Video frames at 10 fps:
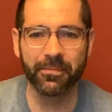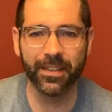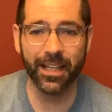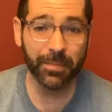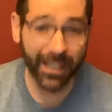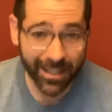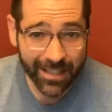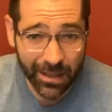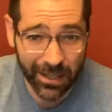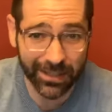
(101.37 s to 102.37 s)
And because
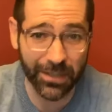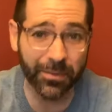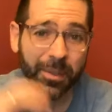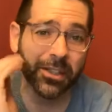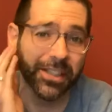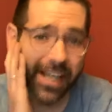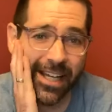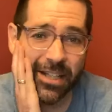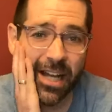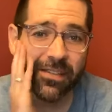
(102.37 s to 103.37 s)
I thought this from an early
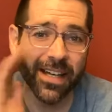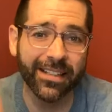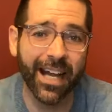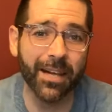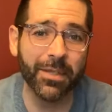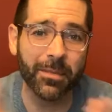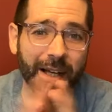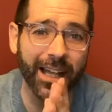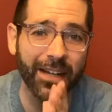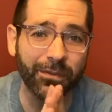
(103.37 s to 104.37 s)
age, I've had times in my
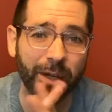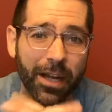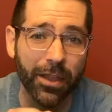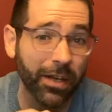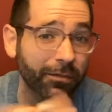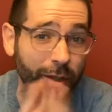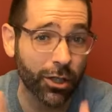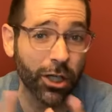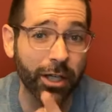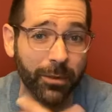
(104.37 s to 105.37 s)
life where I thought for
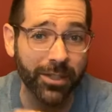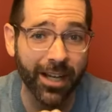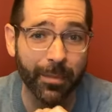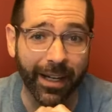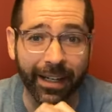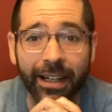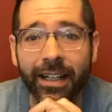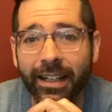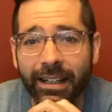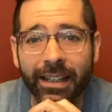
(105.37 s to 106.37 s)
sure he was coming.
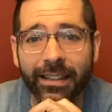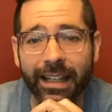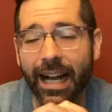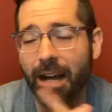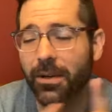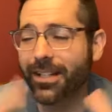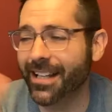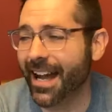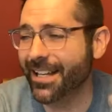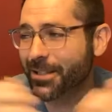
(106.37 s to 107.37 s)
Like I was
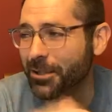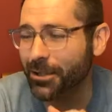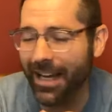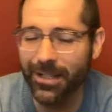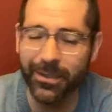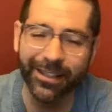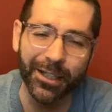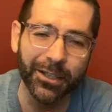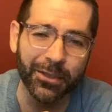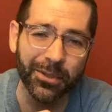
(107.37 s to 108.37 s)
a high school graduate in the
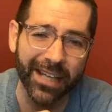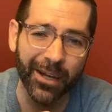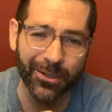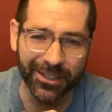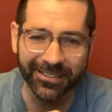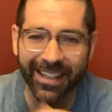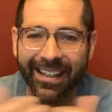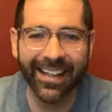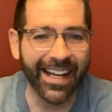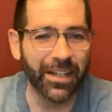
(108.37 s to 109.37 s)
year 2000.
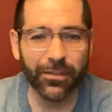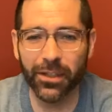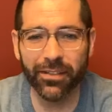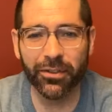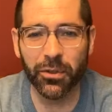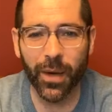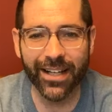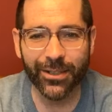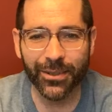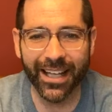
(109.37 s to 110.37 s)
And if you lived through
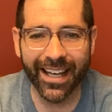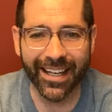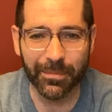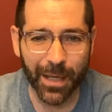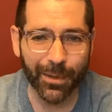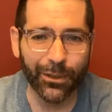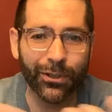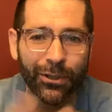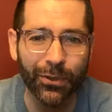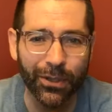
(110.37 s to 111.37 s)
Y2K, maybe you
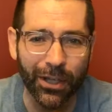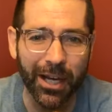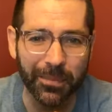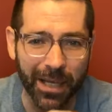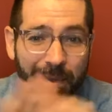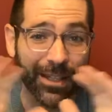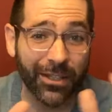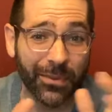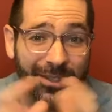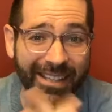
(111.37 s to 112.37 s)
too thought maybe
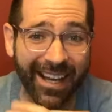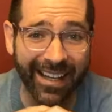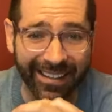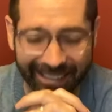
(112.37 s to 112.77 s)
this was the end.